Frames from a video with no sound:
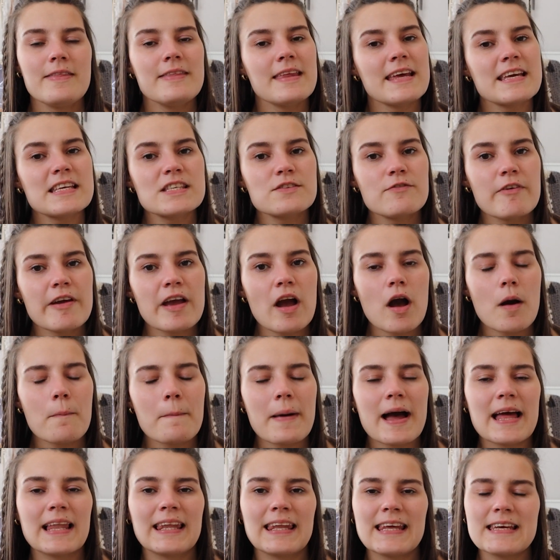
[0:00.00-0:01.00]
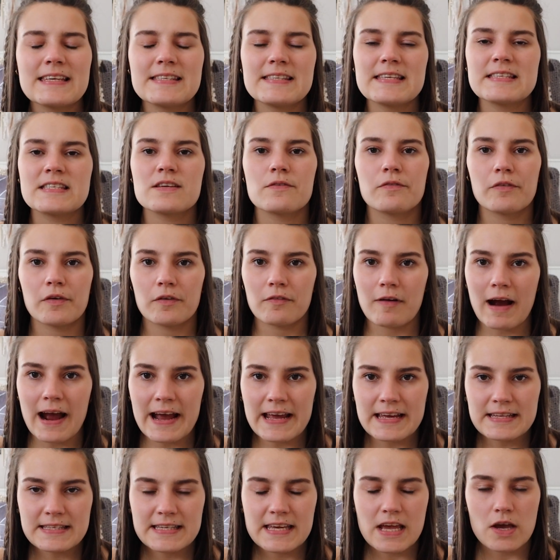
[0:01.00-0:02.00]
Next thing on my list is a
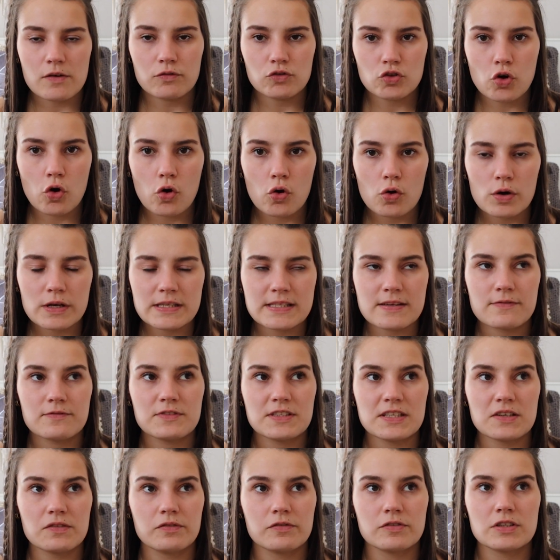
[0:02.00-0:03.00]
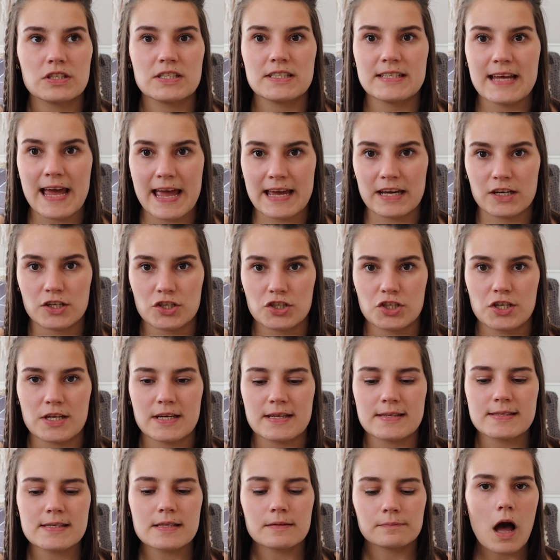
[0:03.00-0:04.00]
variety of toys of different
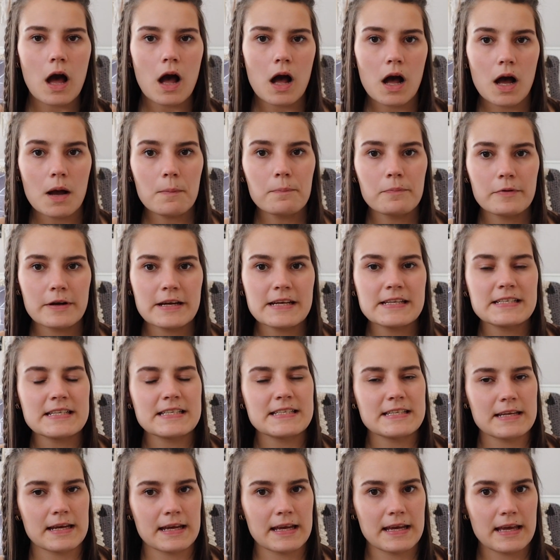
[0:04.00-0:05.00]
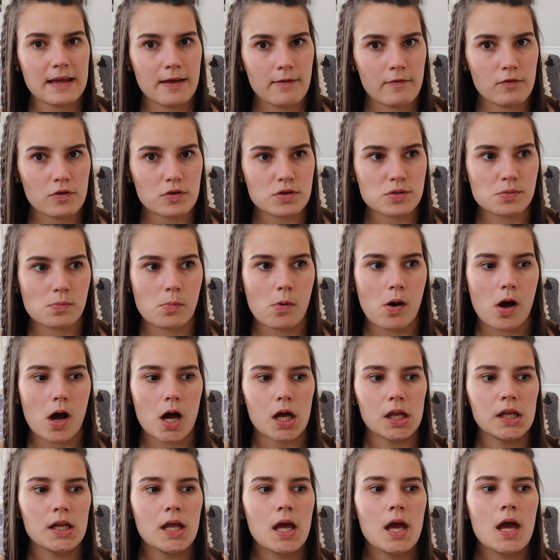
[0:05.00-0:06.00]
textures. Our breeder did give us
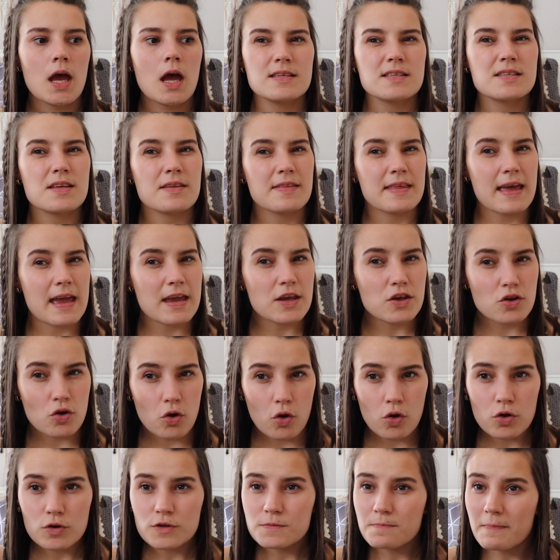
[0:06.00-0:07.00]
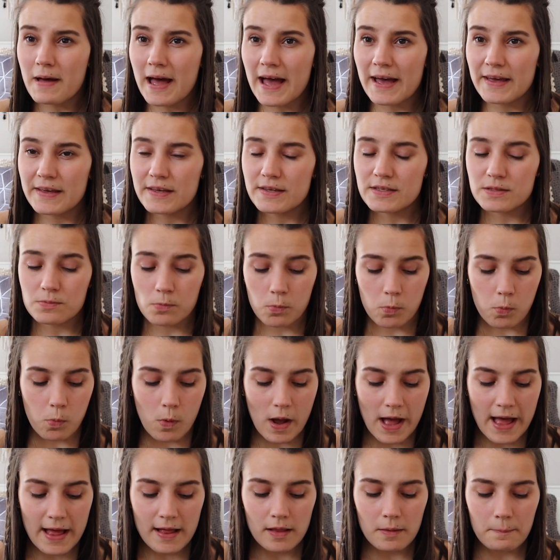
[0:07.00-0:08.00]
one, so that yours might as
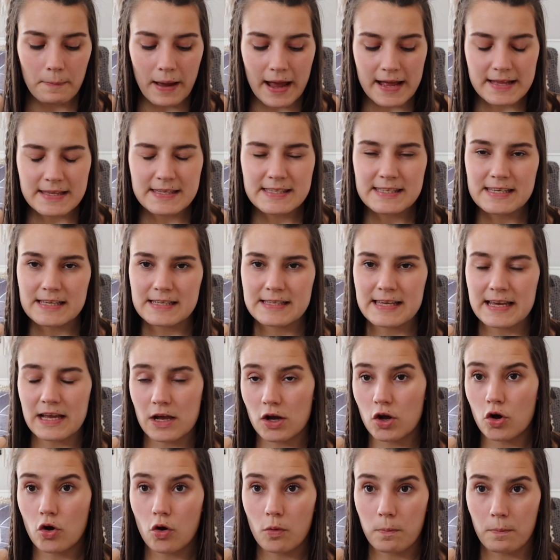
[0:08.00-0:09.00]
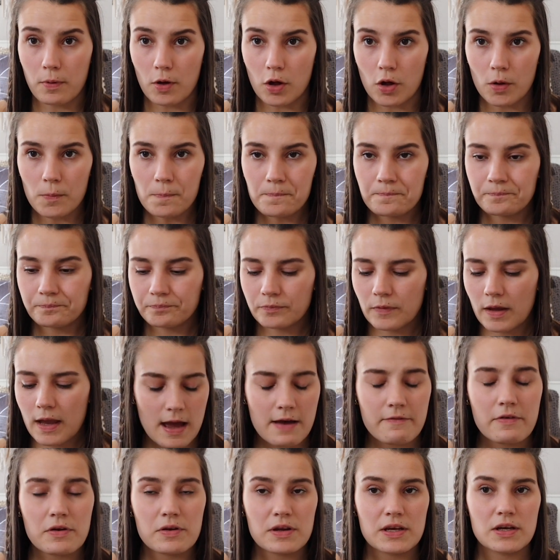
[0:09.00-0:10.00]
well, but I'd still take a couple.
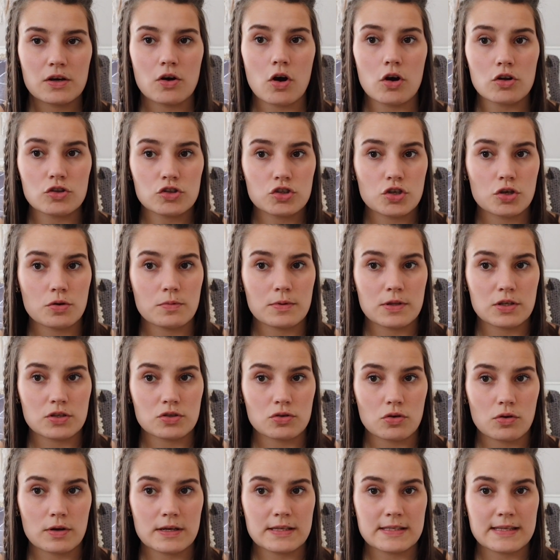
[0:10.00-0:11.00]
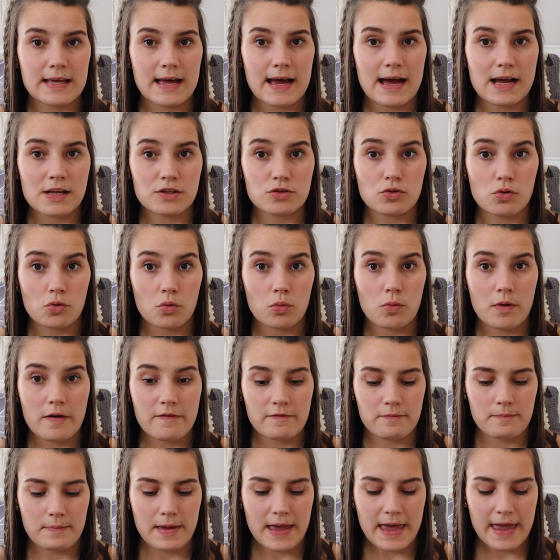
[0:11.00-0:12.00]
I've only got 2 of the toys that I took
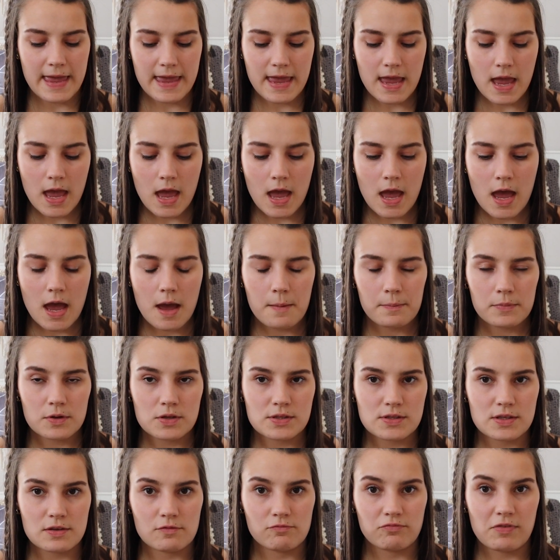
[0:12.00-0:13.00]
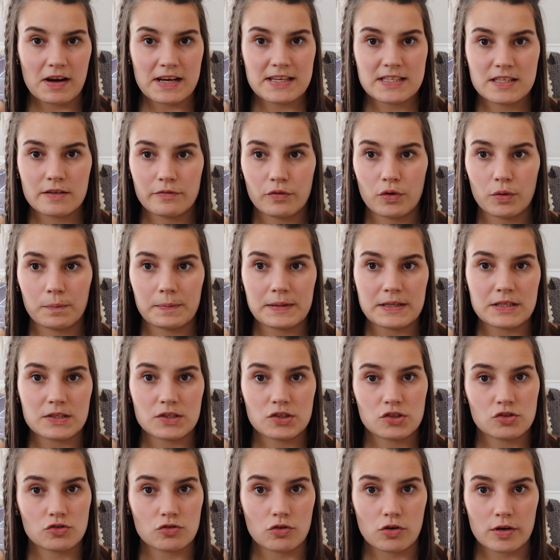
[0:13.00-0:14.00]
with me, because the rest have all been
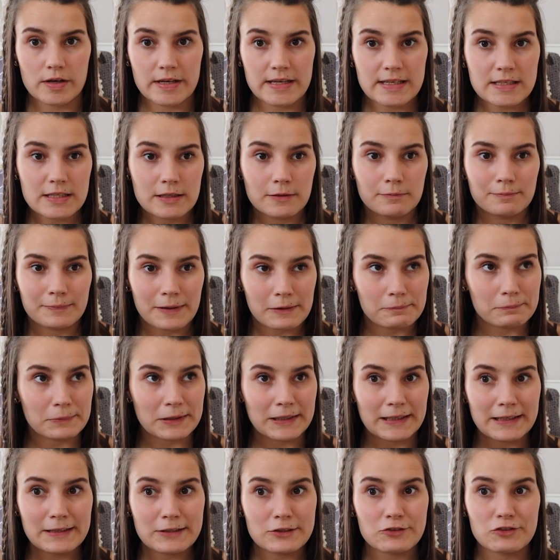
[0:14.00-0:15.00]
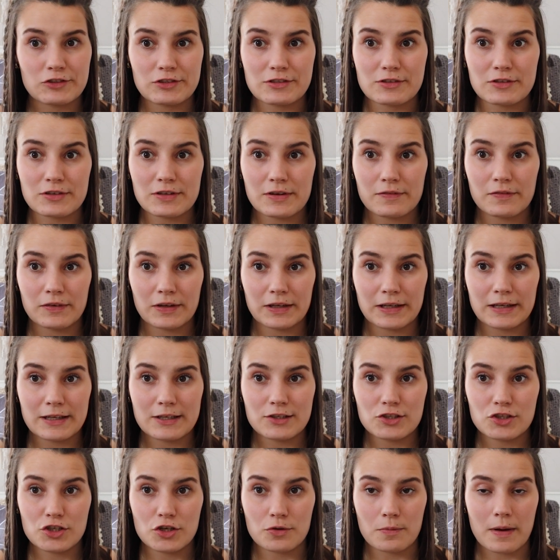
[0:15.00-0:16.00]
destroyed. I feel like she's definitely
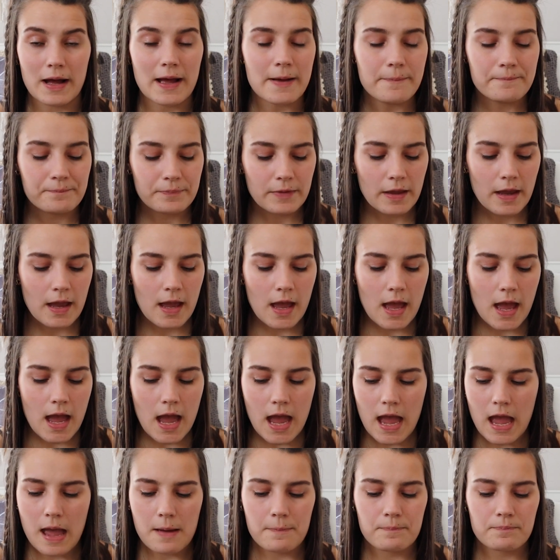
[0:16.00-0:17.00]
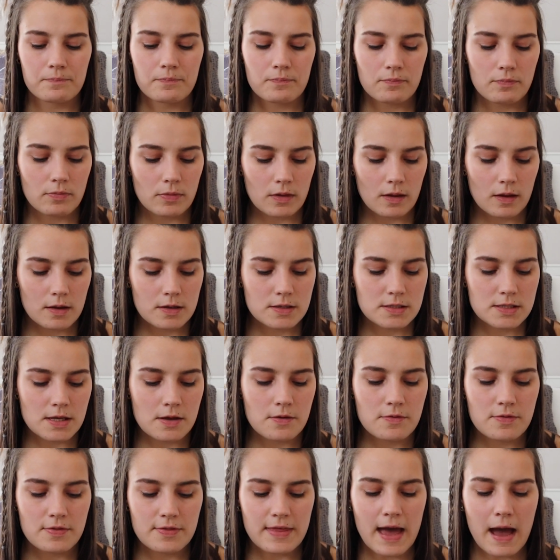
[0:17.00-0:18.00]
a chewer.
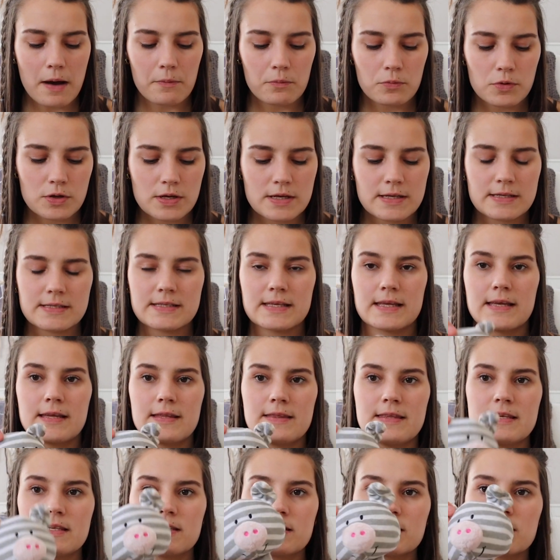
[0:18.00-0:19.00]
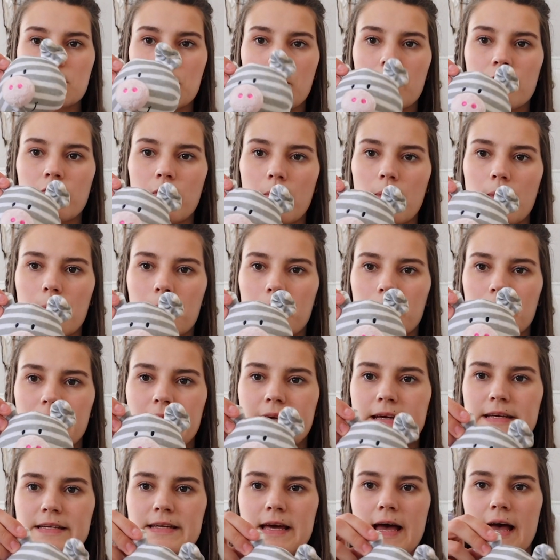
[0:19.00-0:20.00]
So this is the one from the
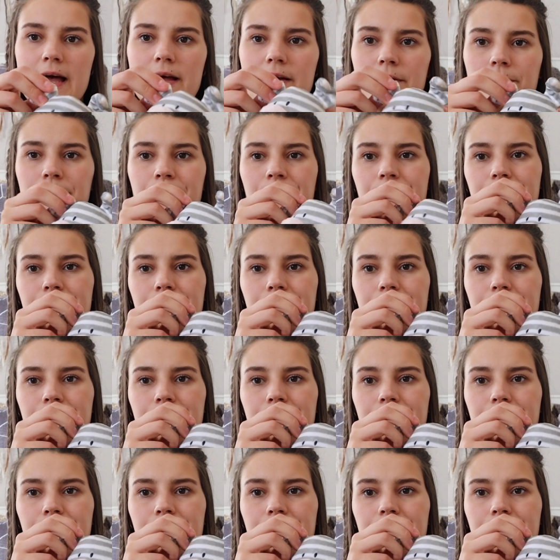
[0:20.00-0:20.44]
breeder.